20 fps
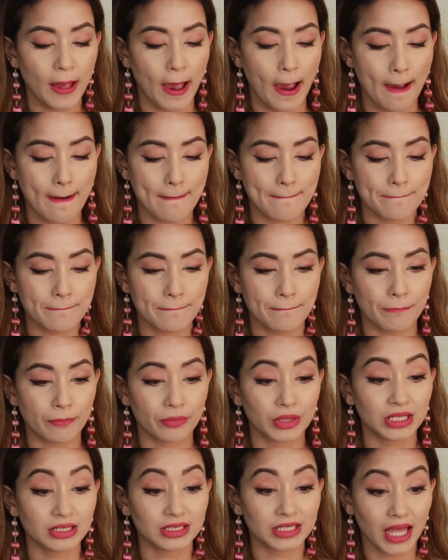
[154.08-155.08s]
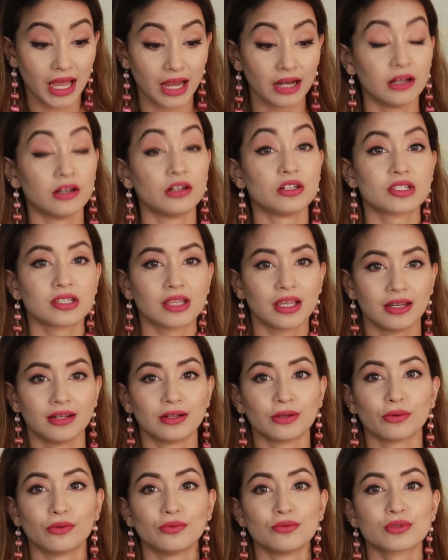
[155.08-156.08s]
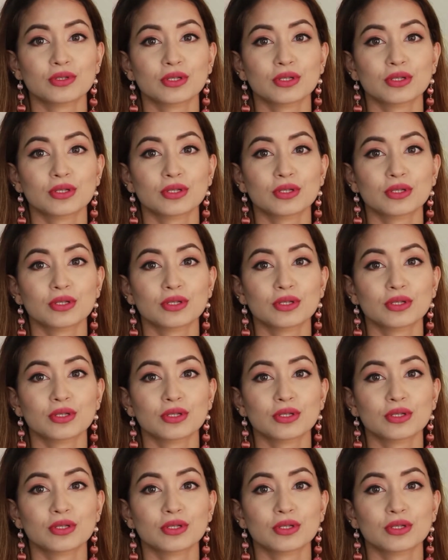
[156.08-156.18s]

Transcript: the tanner skin tone.